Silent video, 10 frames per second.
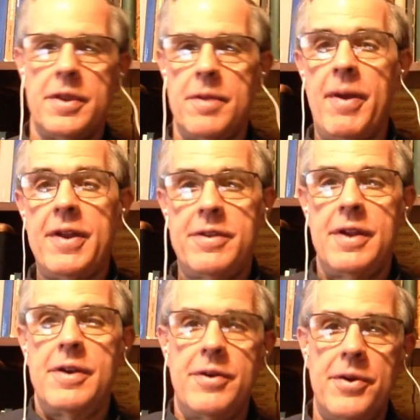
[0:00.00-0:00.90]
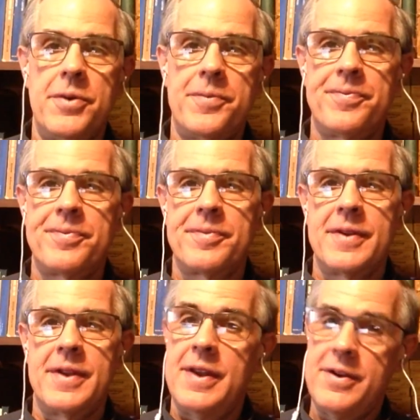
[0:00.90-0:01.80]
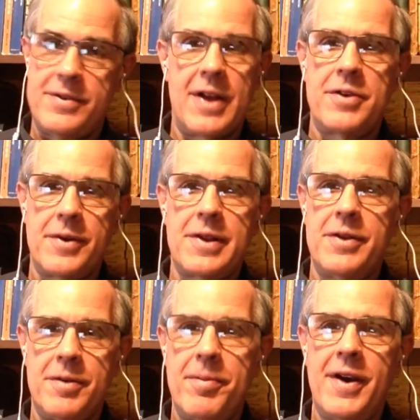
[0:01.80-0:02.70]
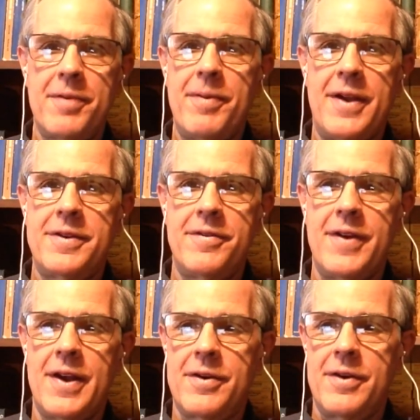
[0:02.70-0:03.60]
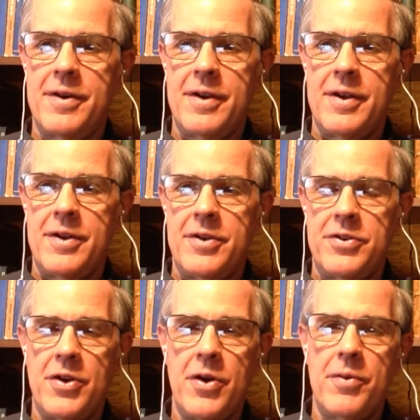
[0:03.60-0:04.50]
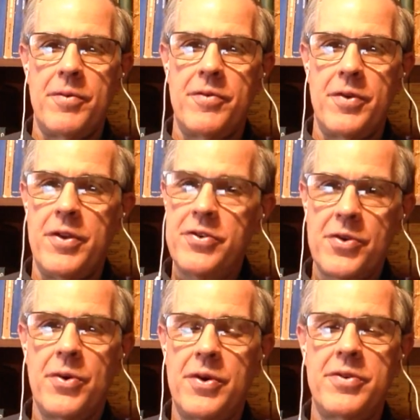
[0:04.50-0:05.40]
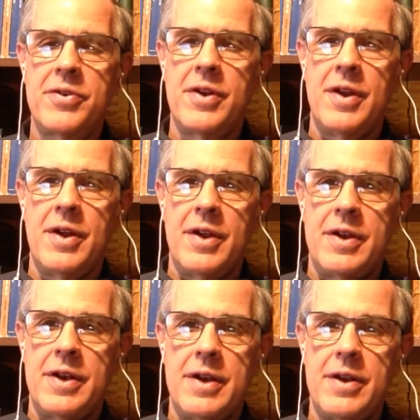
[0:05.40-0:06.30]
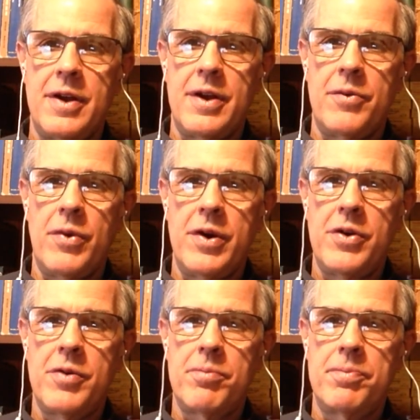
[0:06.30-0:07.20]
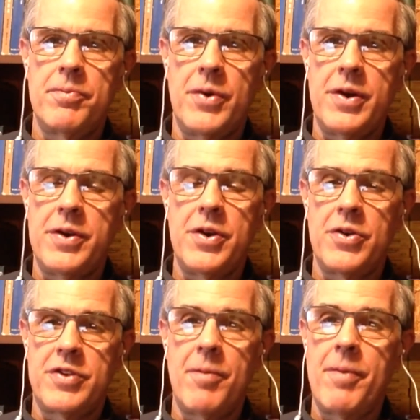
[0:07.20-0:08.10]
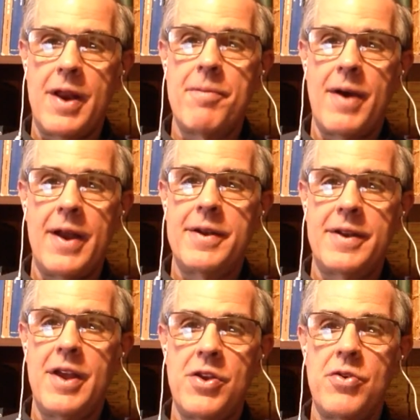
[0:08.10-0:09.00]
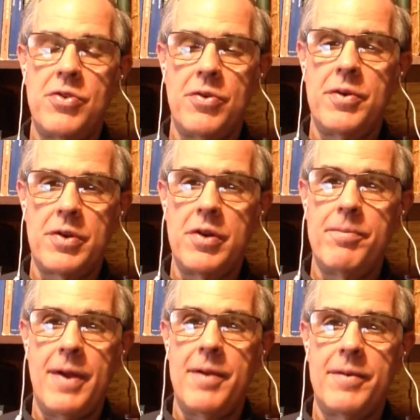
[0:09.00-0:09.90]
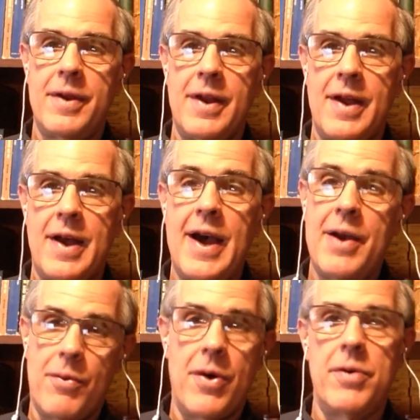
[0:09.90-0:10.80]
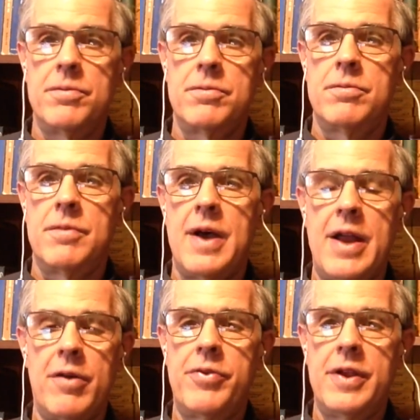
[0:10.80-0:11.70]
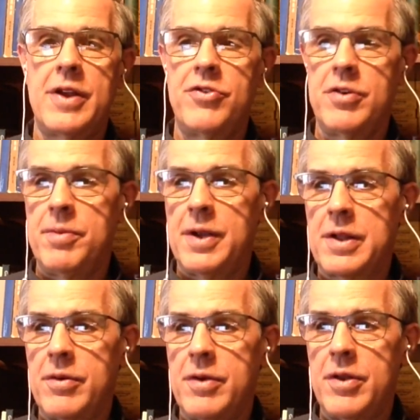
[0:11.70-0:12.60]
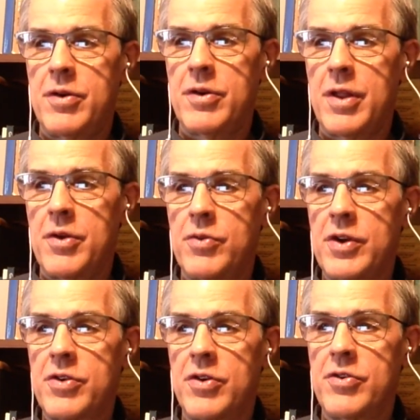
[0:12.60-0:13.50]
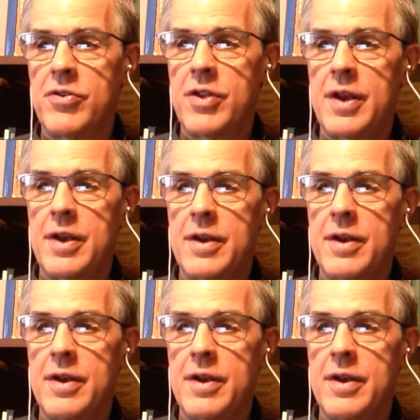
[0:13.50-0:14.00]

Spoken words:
The best thing to do is not to include in the bearing capacity factor. So for this course, somebody might tell you to include embedment. I won't. I don't think it should be included, and there are other researchers that